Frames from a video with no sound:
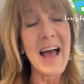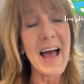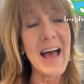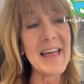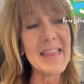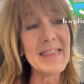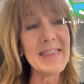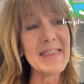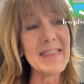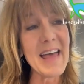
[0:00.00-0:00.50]

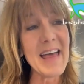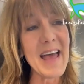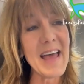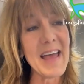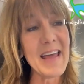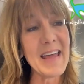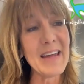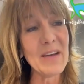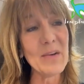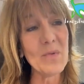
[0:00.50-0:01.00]
And
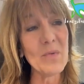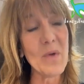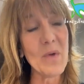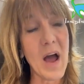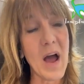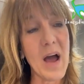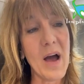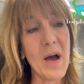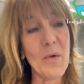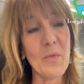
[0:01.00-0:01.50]
then
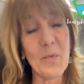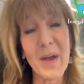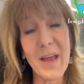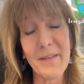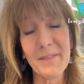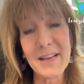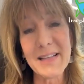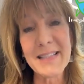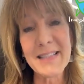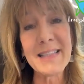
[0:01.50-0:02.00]
we
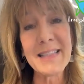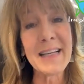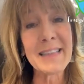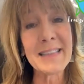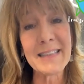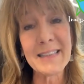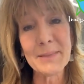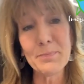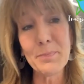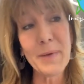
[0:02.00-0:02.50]
have a
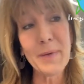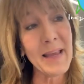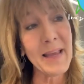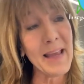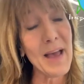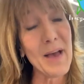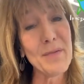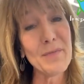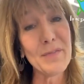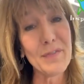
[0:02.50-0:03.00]
6
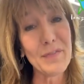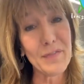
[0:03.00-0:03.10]
p.m.